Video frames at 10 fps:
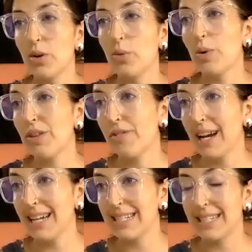So with
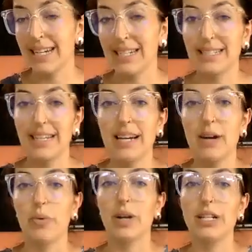frankincense,
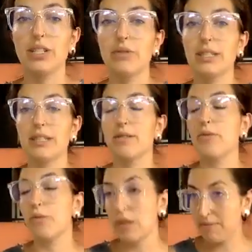what I do is
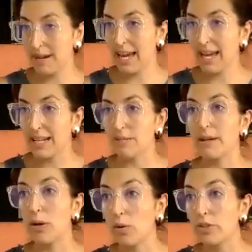with my kids,
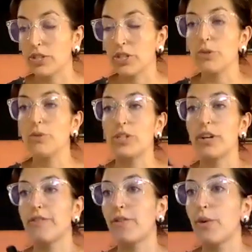my older two, which
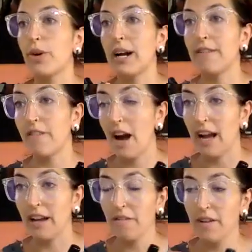are 4 and
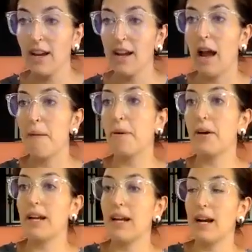5, I
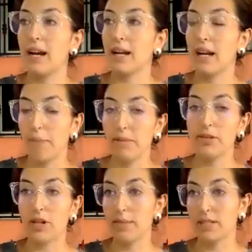put a
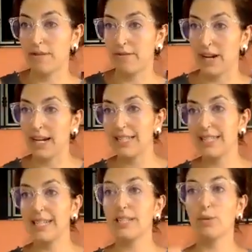couple drops of
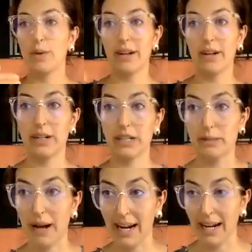frankincense right on their
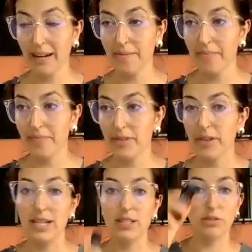spine.
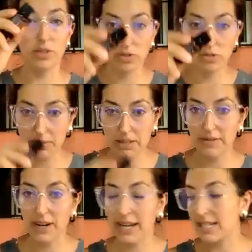Okay, so 2 drops
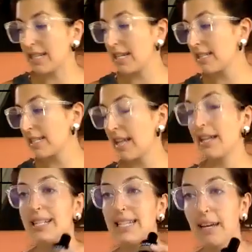of frankincense, and
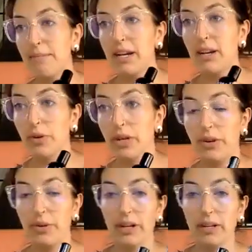then I take my
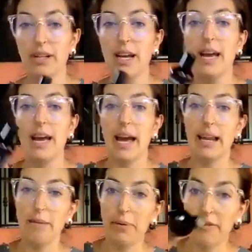coconut oil
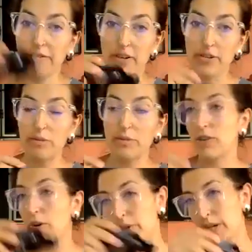and I put a few drops
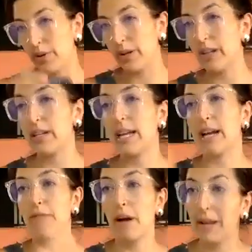of coconut oil and
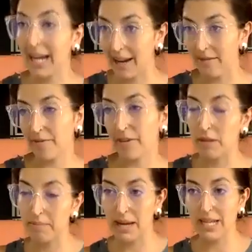I rub it in
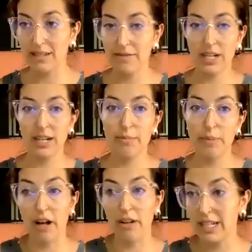from the base of their
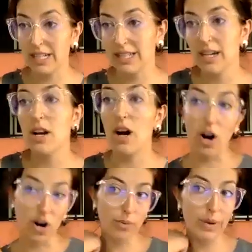pelvis
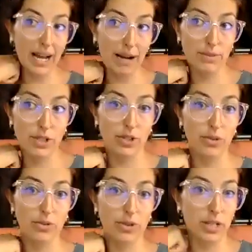all the way up
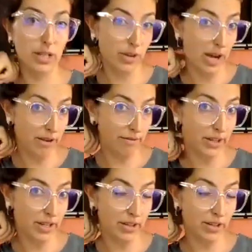to the crown of
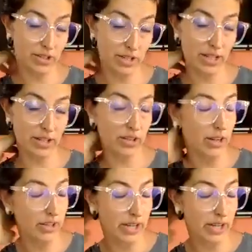their, or sorry, not the
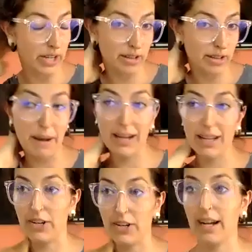crown of their head, the back
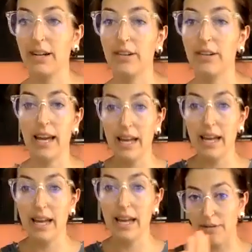of their neck, okay?
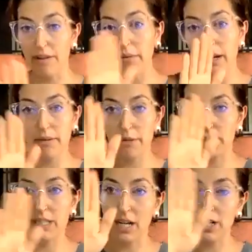And you rub it up and
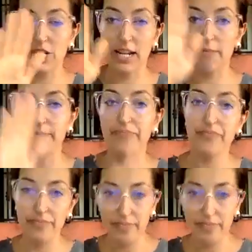massage it in.